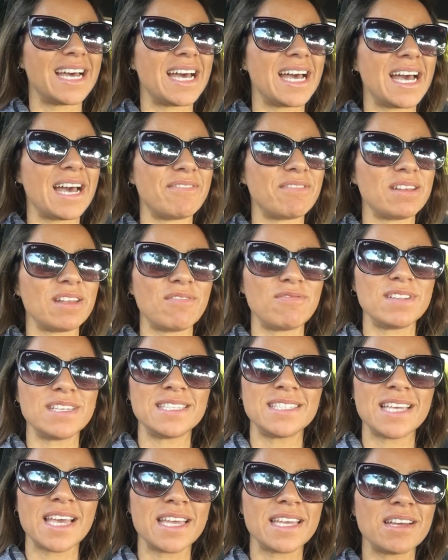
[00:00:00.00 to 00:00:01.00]
Have a lovely
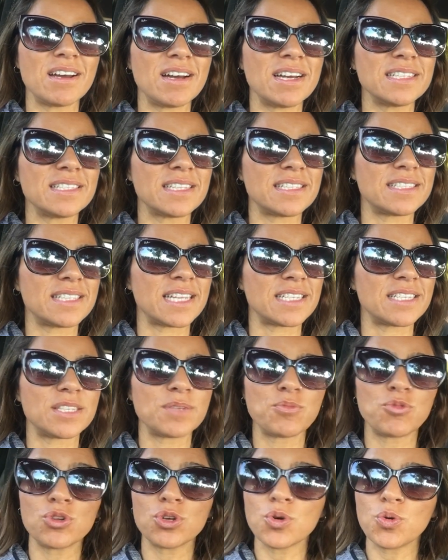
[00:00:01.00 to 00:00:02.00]
day, guys. It's Saturday
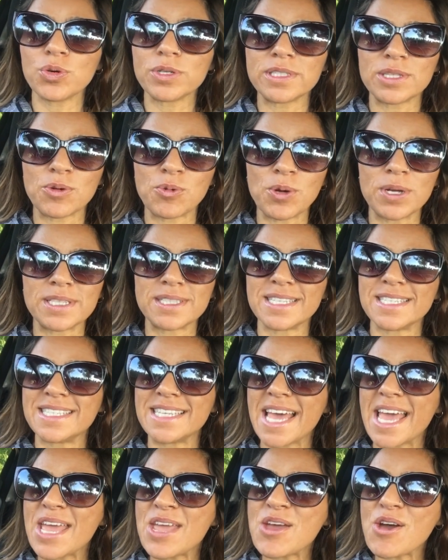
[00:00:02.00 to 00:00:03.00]
morning. Oh, it's the
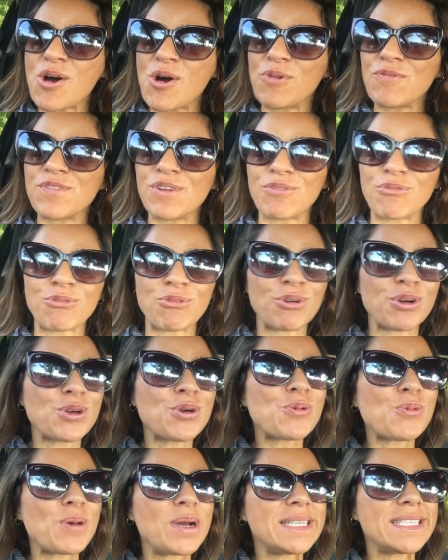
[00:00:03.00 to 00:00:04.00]
day of the
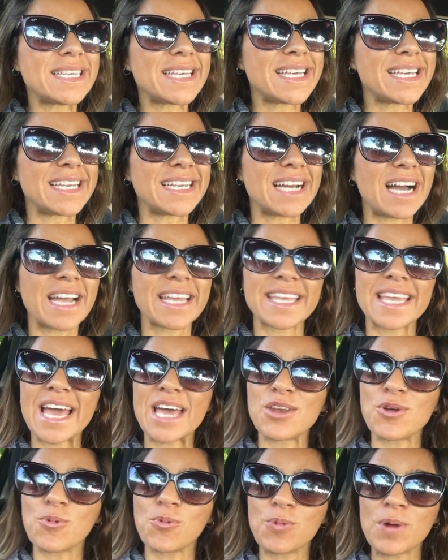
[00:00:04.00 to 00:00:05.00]
royal wedding. I
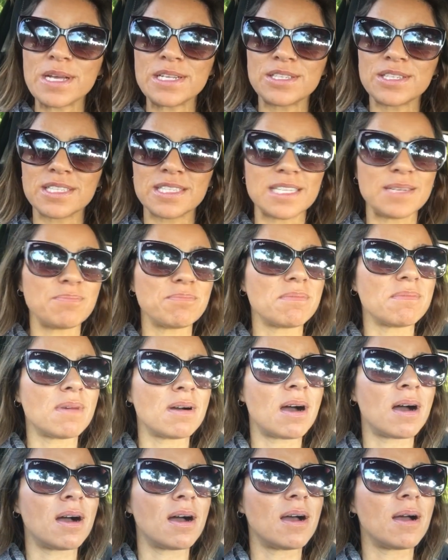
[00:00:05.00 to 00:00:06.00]
cannot wait to see
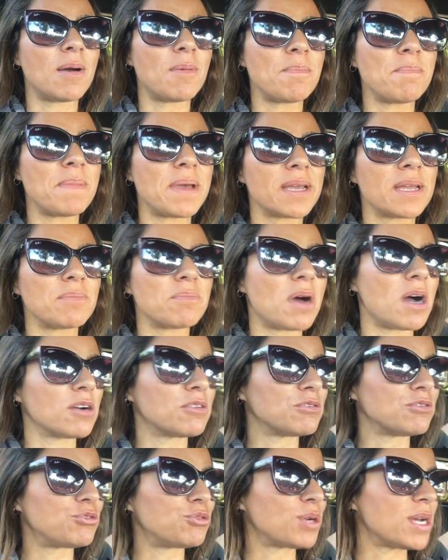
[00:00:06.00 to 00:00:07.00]
Meghan
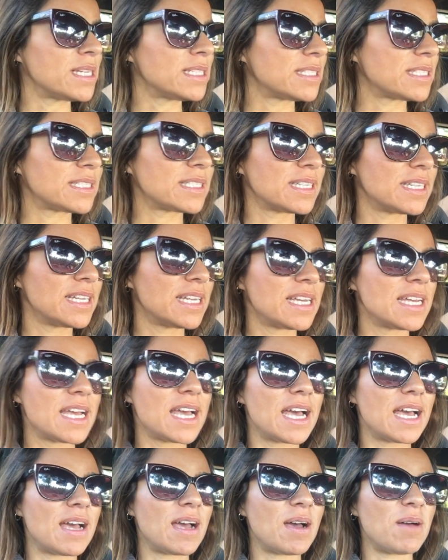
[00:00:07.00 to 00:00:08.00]
Markle's dress.
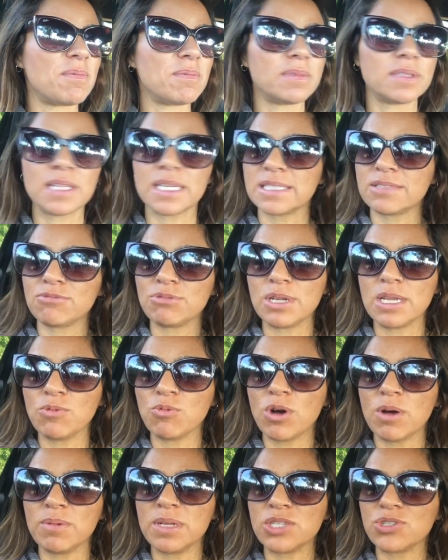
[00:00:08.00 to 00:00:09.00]
That's really
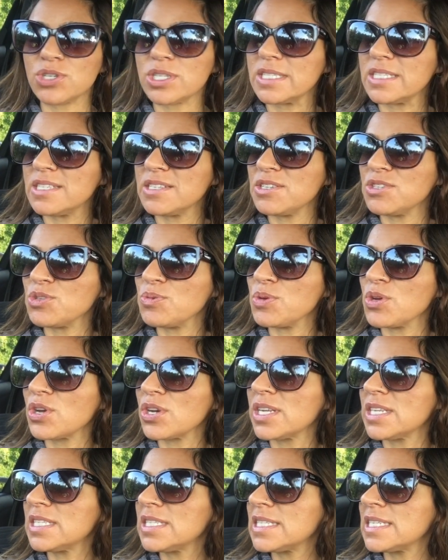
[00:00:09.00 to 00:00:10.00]
what I'm interested in, to be
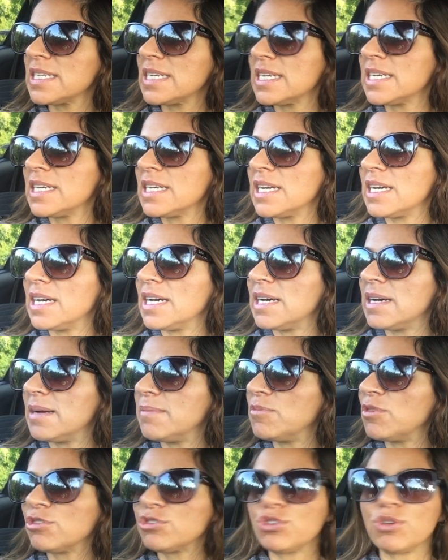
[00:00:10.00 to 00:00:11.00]
honest. I'm
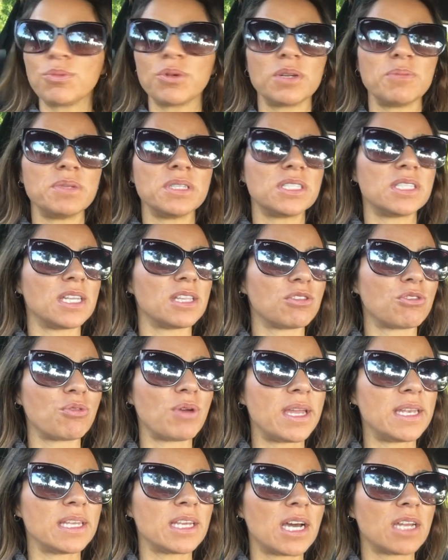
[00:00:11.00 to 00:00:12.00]
not sure I'm going to be sitting through
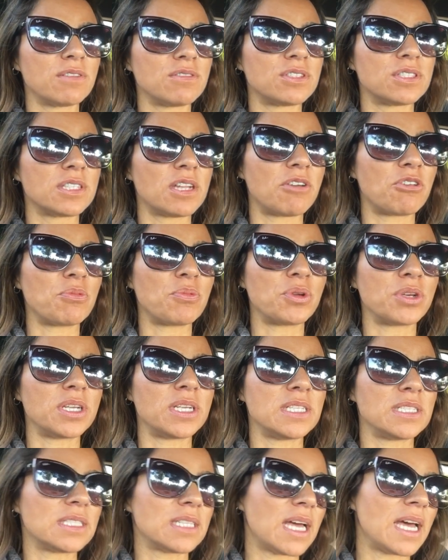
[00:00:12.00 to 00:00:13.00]
any kind of ceremonies.